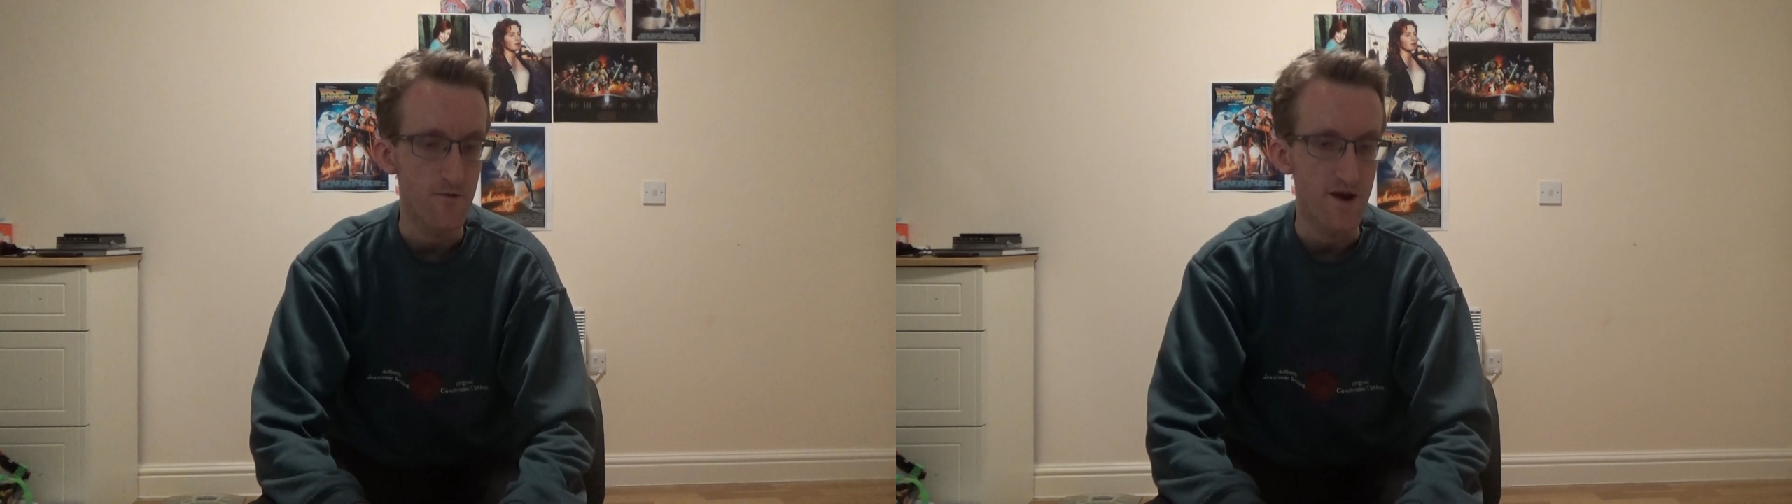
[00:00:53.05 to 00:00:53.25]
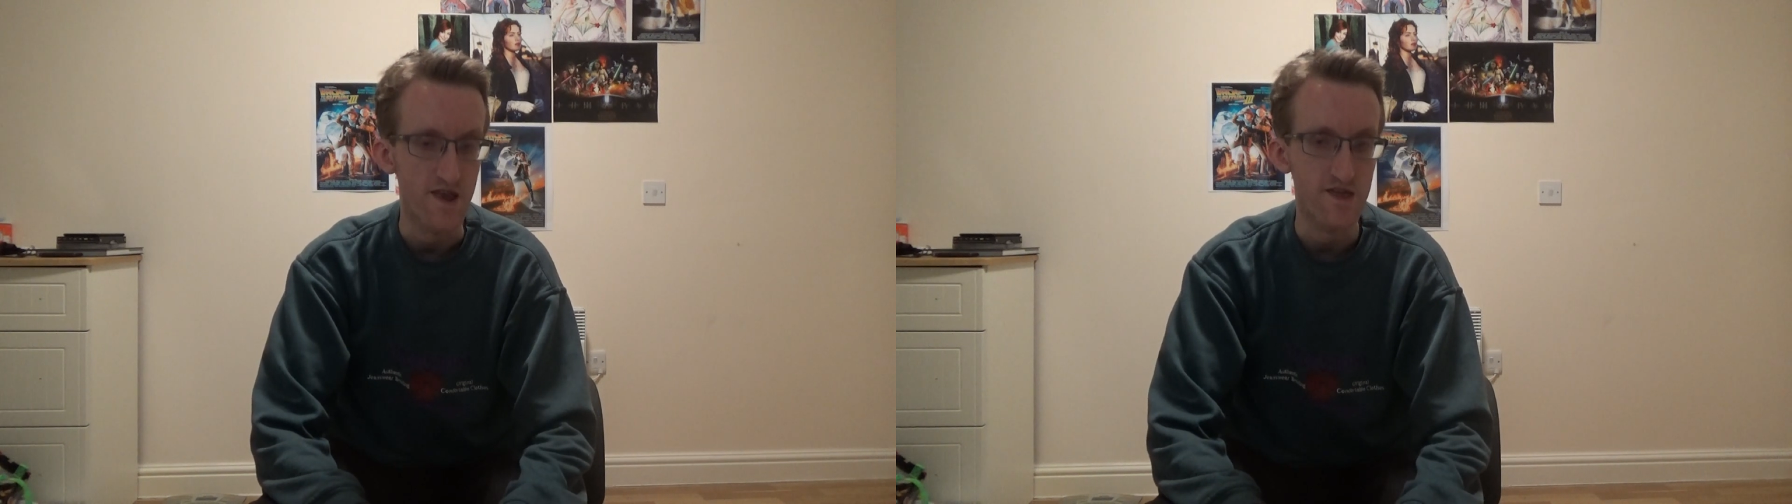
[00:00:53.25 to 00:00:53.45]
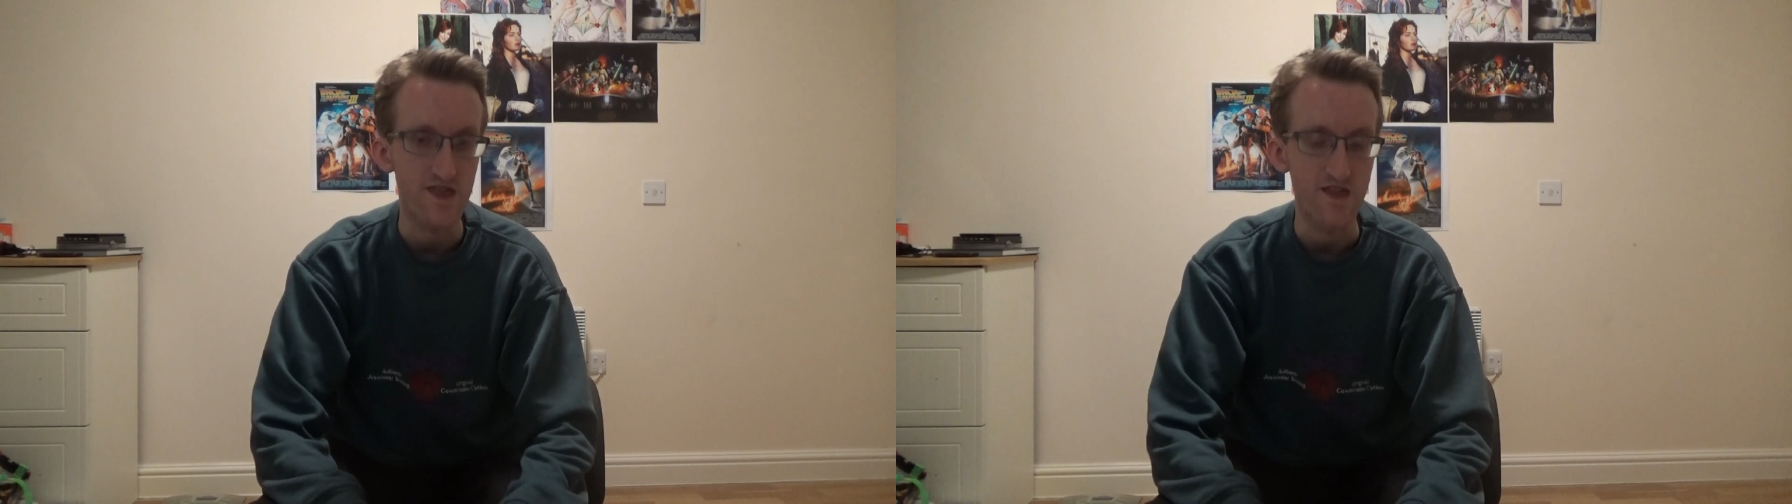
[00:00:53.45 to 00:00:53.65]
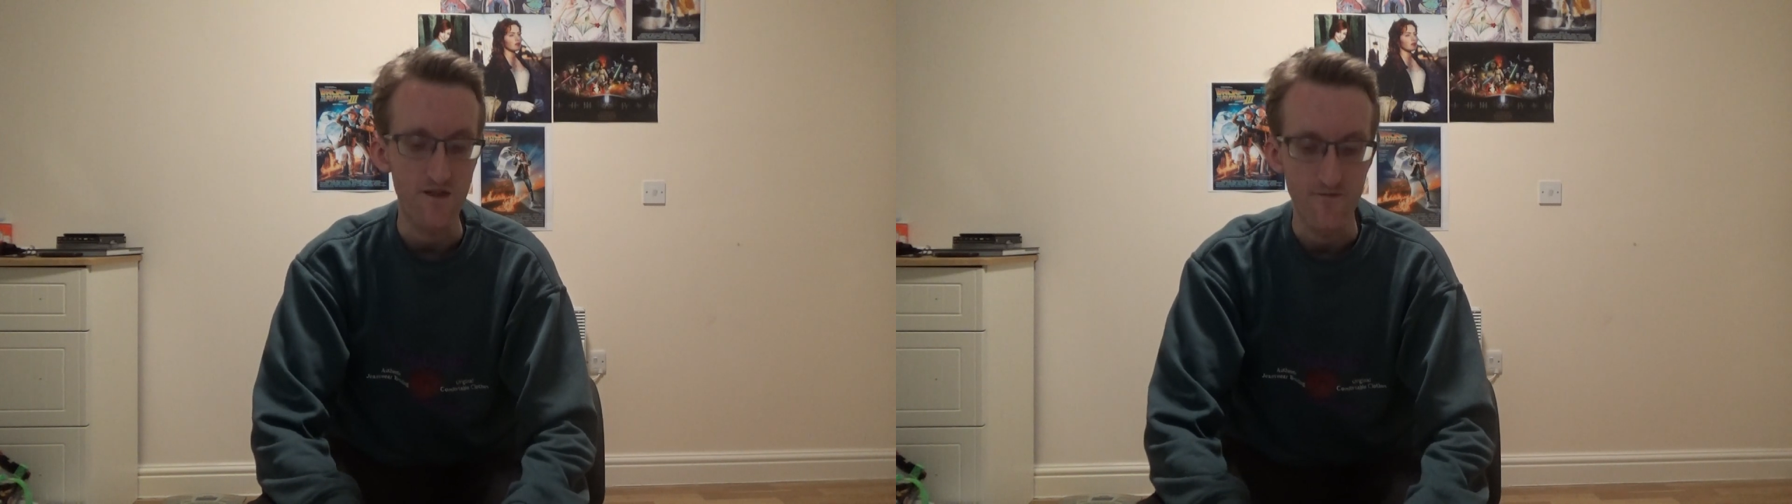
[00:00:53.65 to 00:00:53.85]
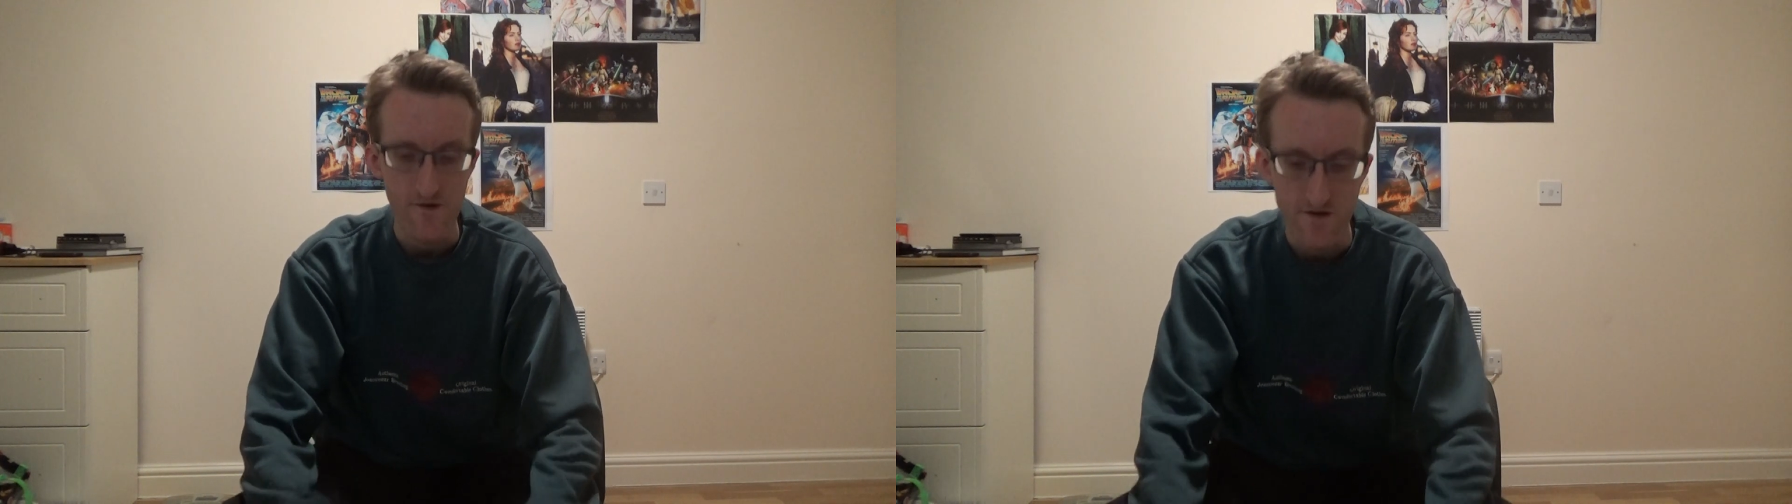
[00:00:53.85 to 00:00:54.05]
an
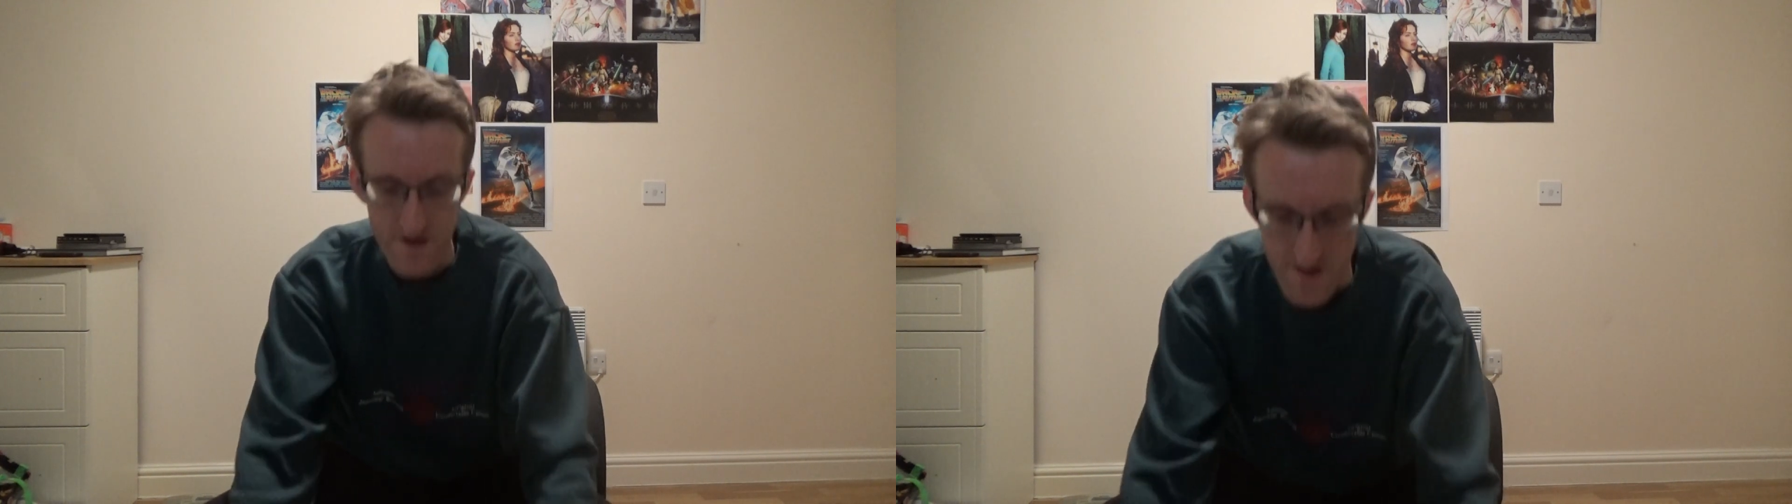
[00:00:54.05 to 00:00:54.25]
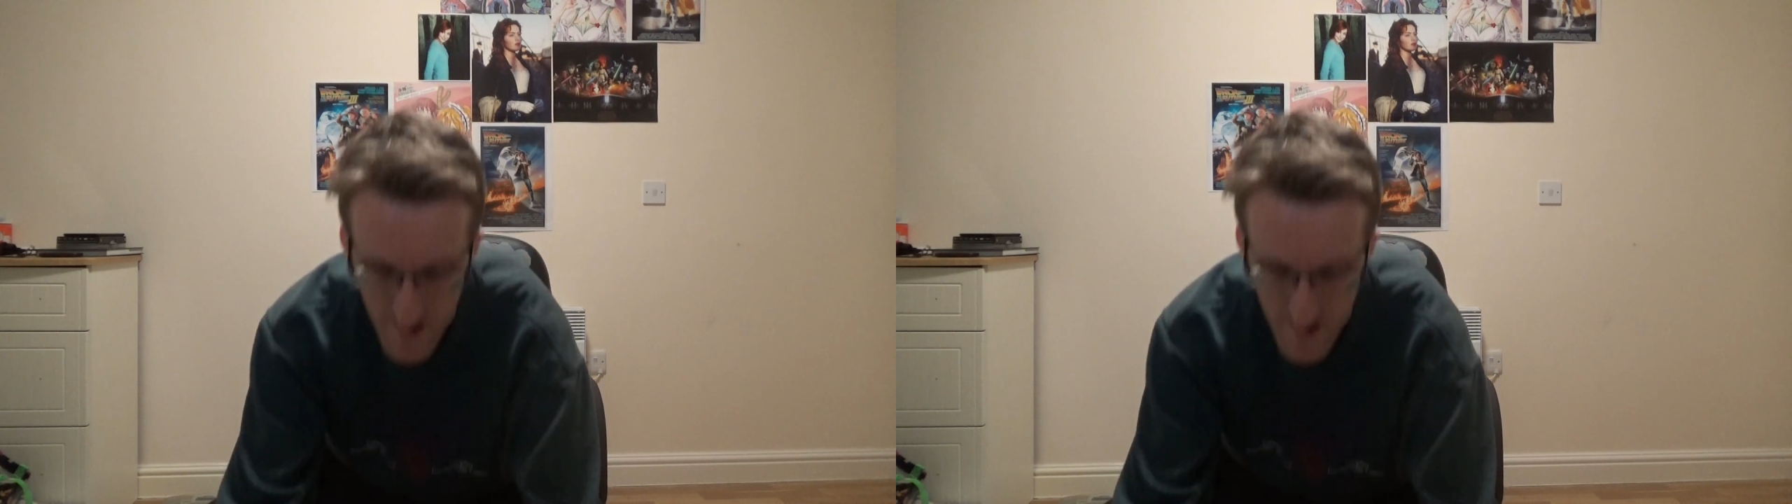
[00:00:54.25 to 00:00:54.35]
extended version.